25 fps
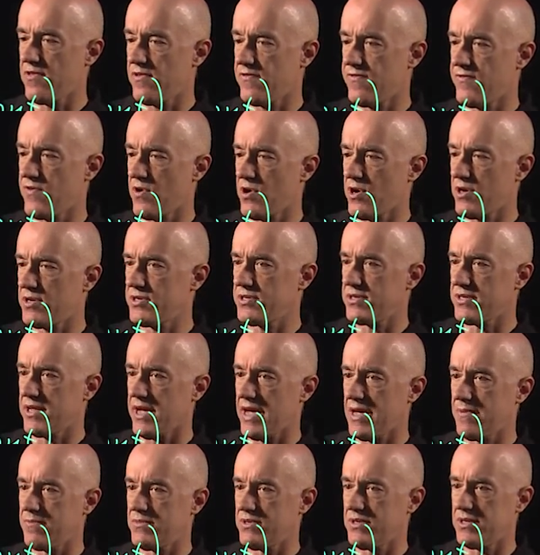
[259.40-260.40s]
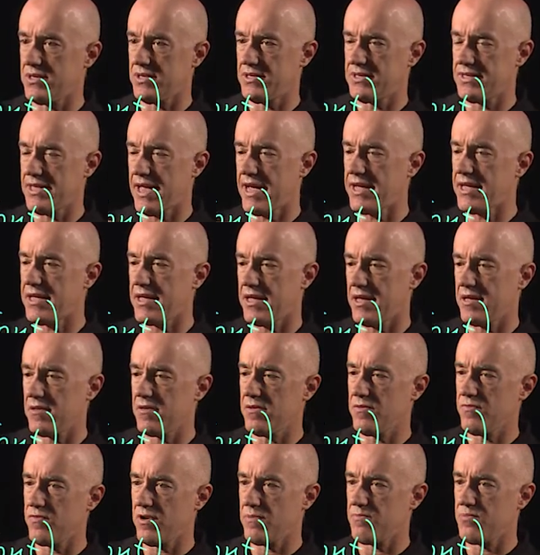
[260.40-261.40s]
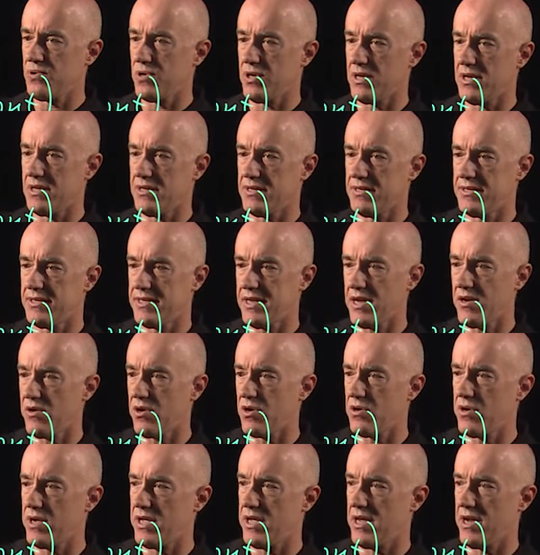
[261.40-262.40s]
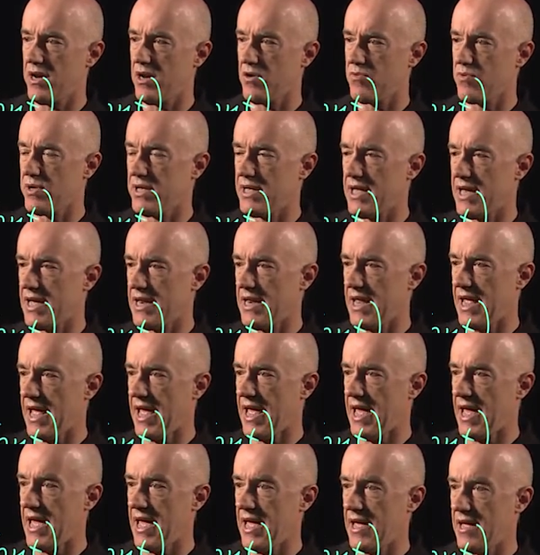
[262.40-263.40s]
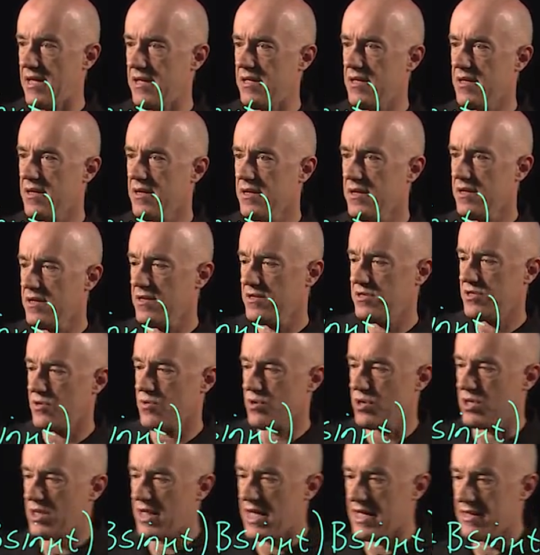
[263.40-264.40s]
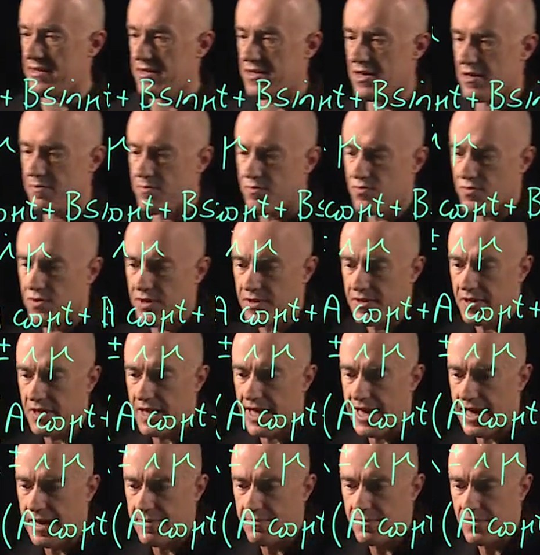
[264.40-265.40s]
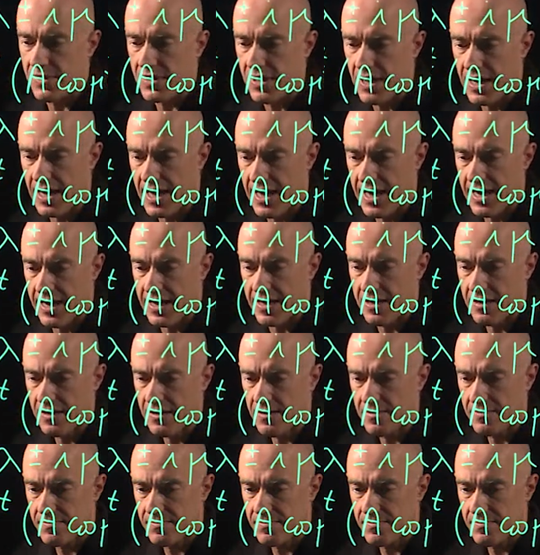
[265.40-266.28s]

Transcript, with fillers: the first times the second. We put in 0 here, we get a. So we'll end up with lambda a